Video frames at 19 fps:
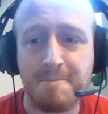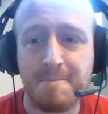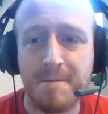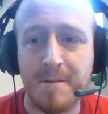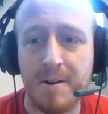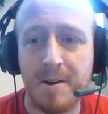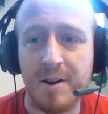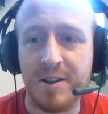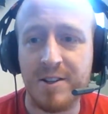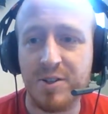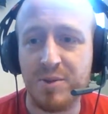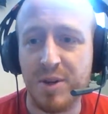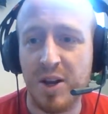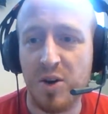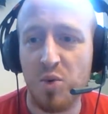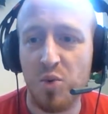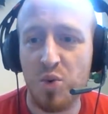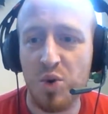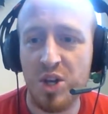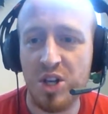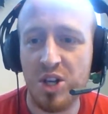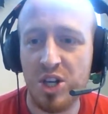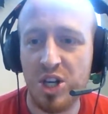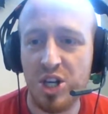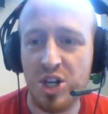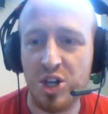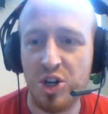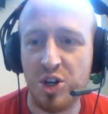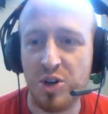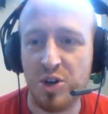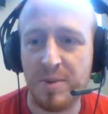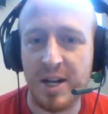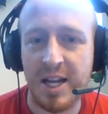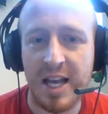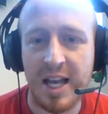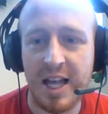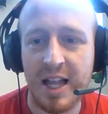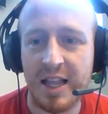All right, so we got William and
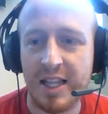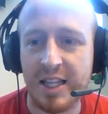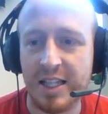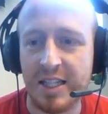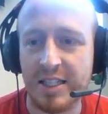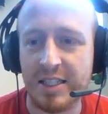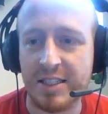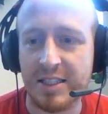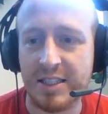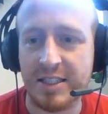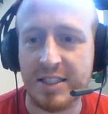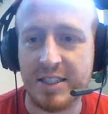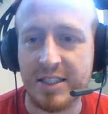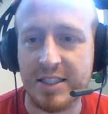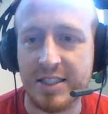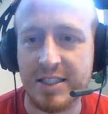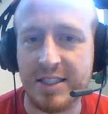Alan.